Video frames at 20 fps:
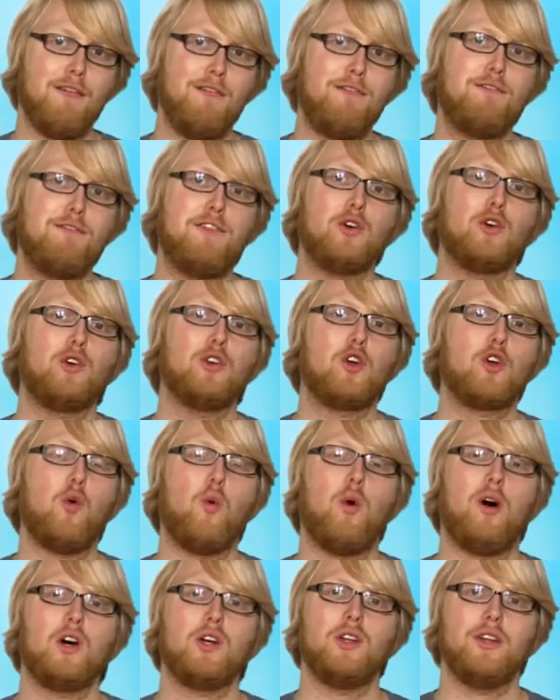full
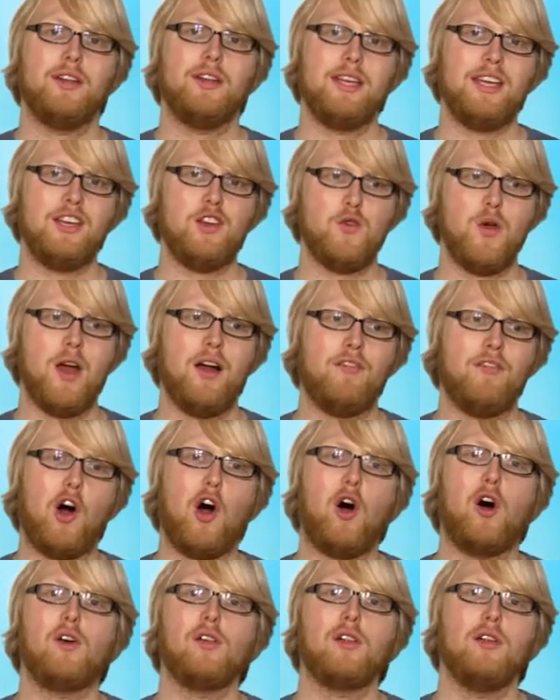quality. You have
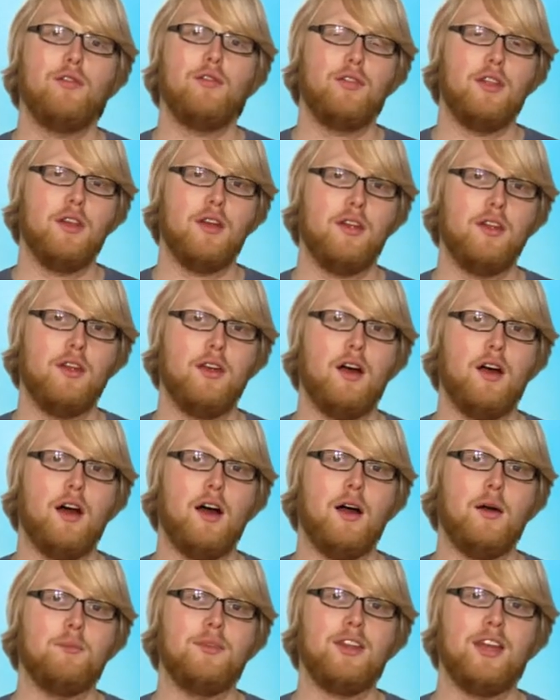all of the
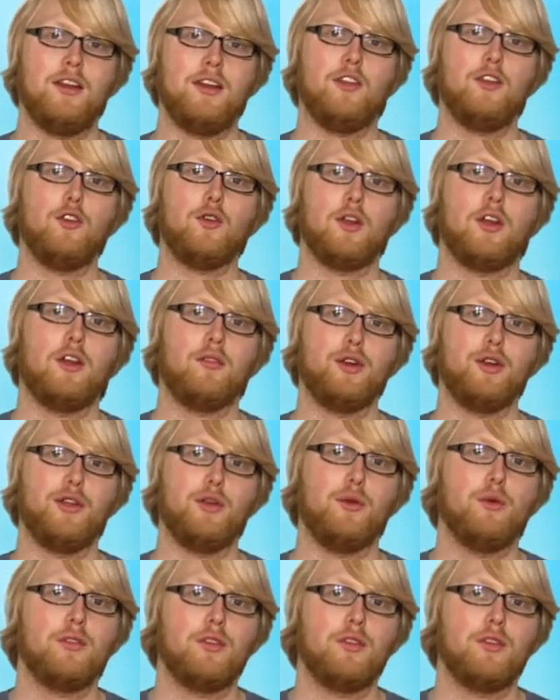data you could ever use.